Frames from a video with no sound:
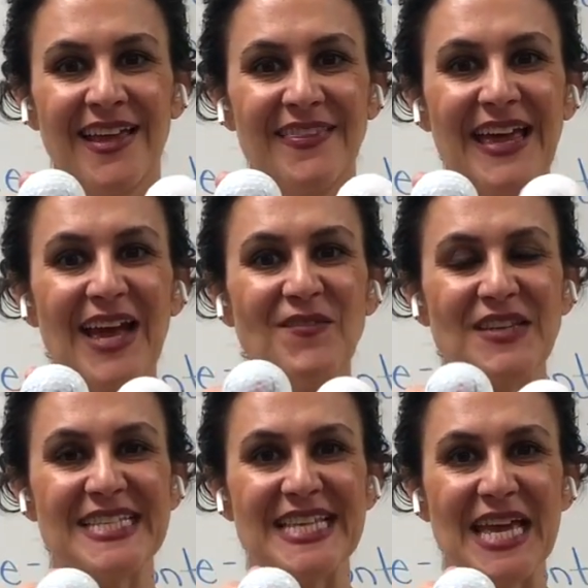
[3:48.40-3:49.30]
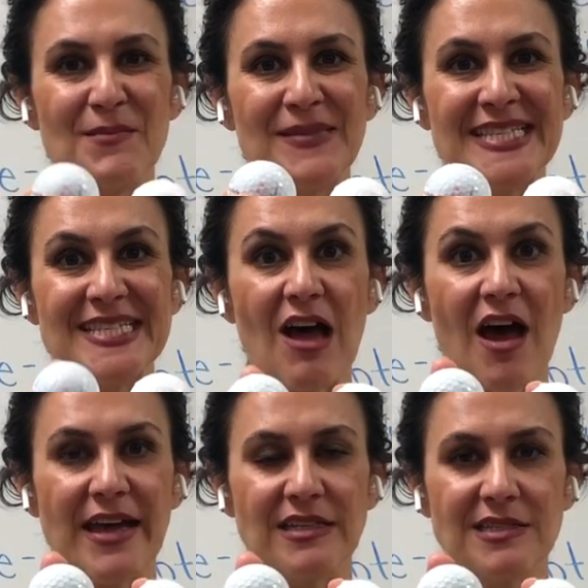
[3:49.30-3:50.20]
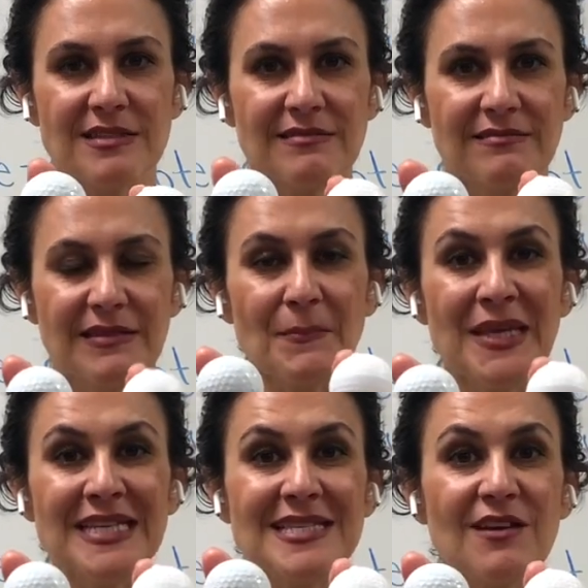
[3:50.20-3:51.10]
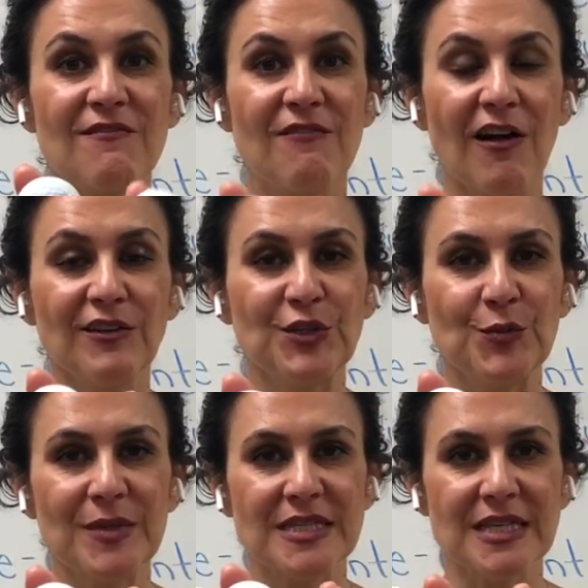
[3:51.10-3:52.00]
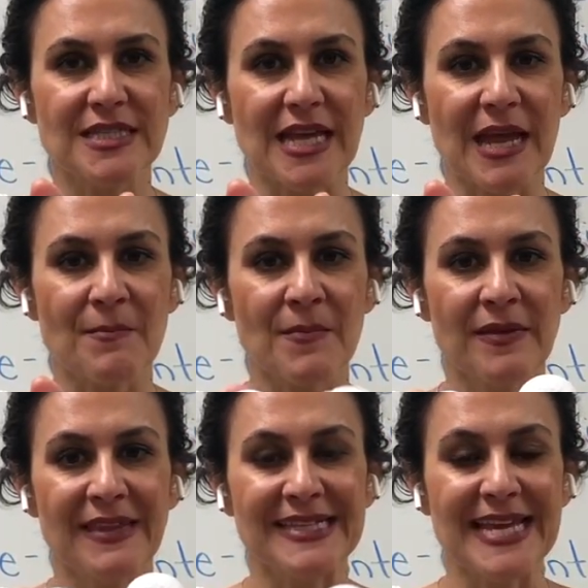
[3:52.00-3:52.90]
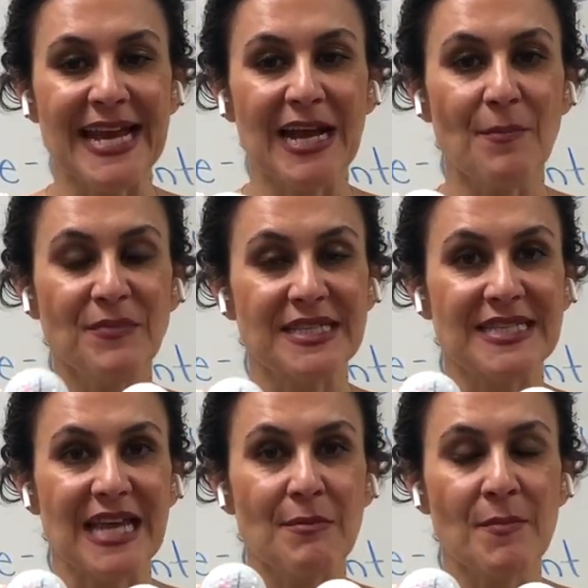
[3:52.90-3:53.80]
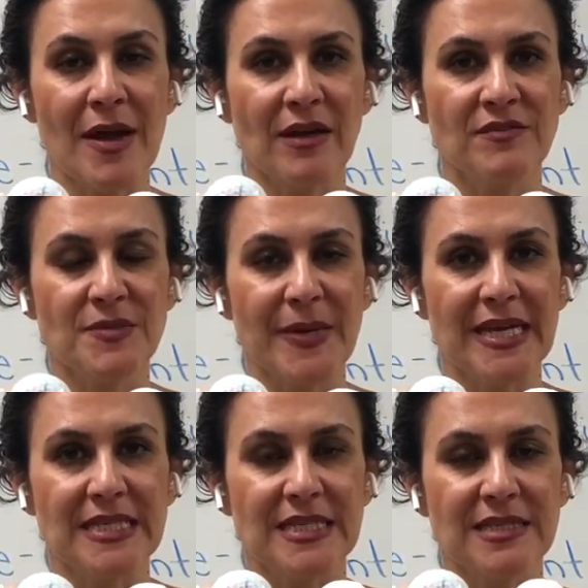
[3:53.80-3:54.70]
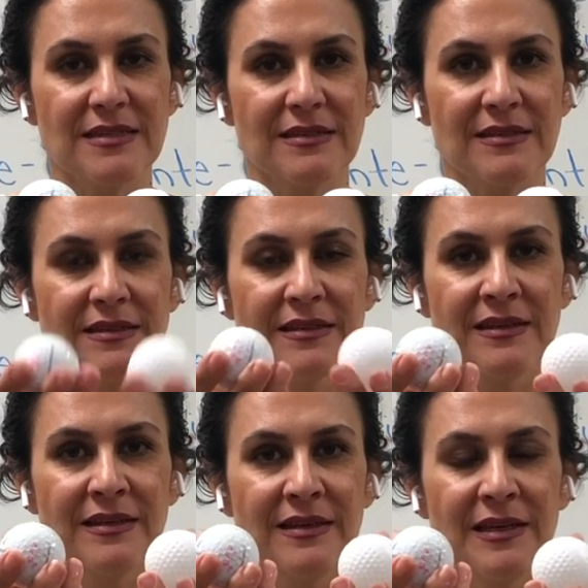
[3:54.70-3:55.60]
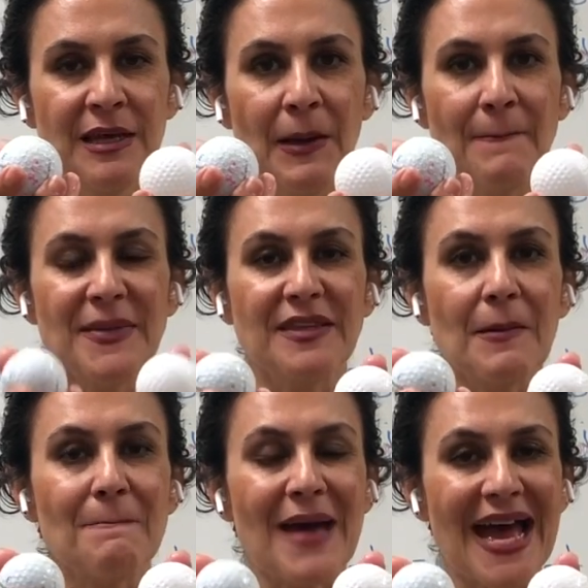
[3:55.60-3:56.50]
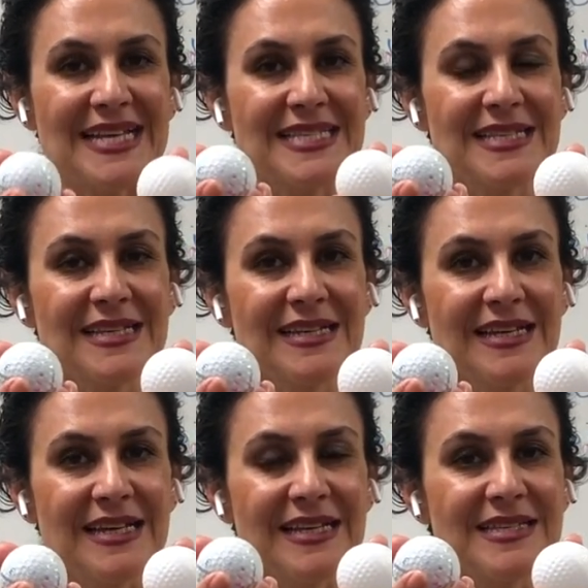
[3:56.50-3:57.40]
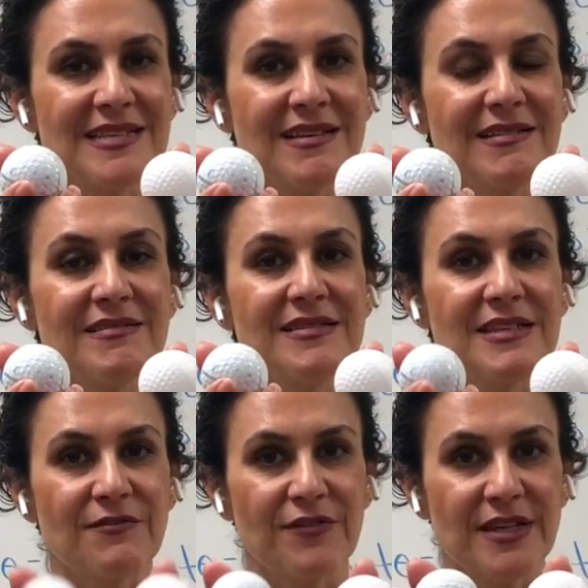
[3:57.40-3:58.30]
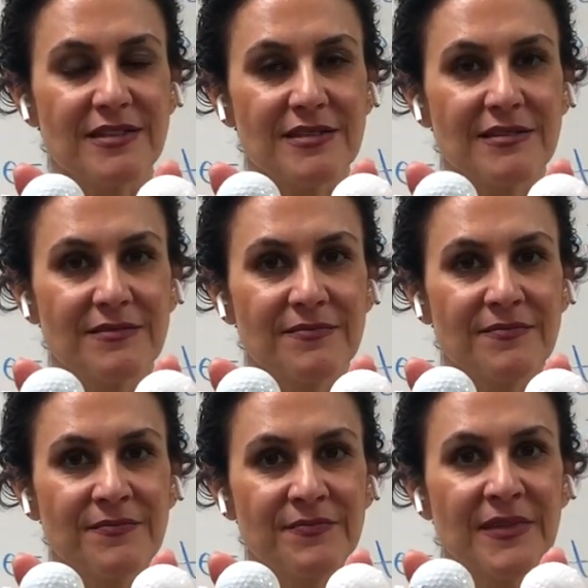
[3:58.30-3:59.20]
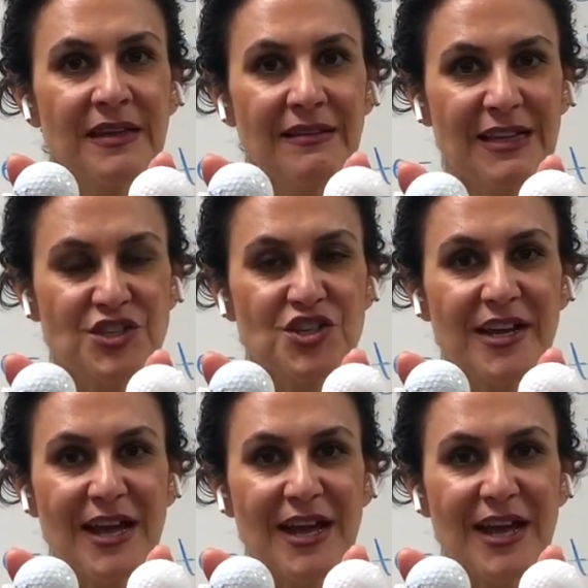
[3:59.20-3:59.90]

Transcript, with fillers: They have the same size. That means their volume is the same. They take up the same amount of space, but their mass is different. Let's check